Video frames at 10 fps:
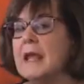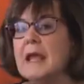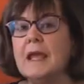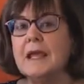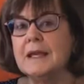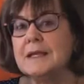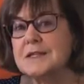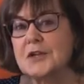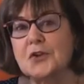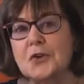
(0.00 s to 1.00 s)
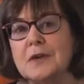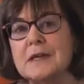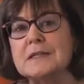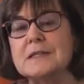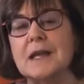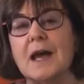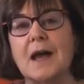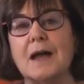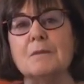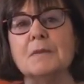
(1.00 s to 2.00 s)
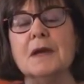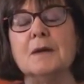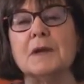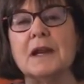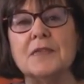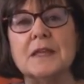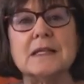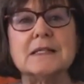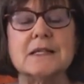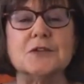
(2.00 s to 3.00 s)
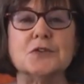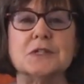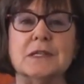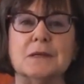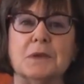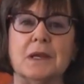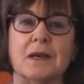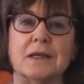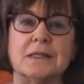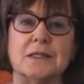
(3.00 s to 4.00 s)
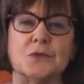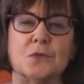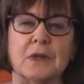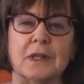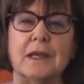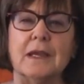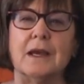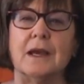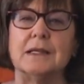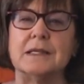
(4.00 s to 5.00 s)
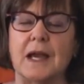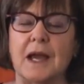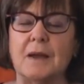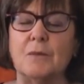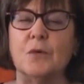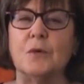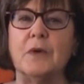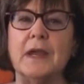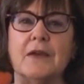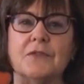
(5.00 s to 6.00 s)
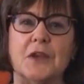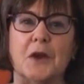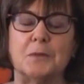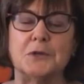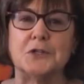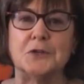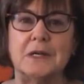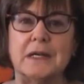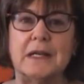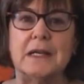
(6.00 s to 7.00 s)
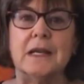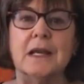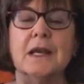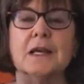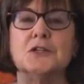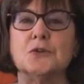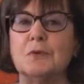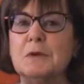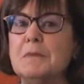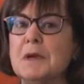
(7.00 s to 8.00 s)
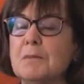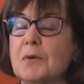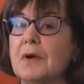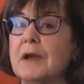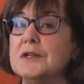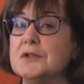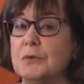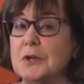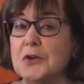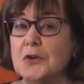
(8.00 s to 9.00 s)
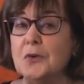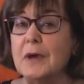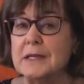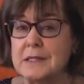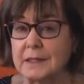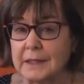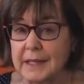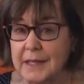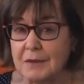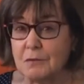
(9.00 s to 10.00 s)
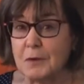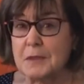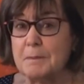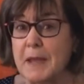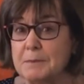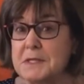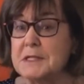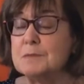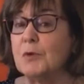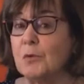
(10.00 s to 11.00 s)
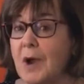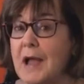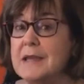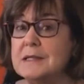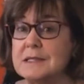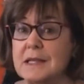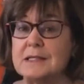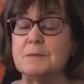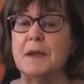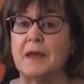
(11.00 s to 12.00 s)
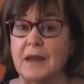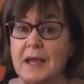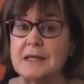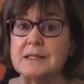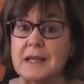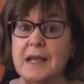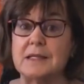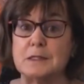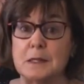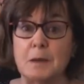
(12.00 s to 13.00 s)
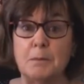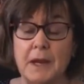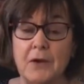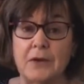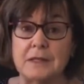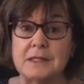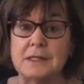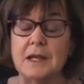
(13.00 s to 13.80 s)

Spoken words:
It is a curious time, but I think it's interesting because it's really a time when we have the opportunity to remember and to renew and to live what the baptismal rite says about us as parents.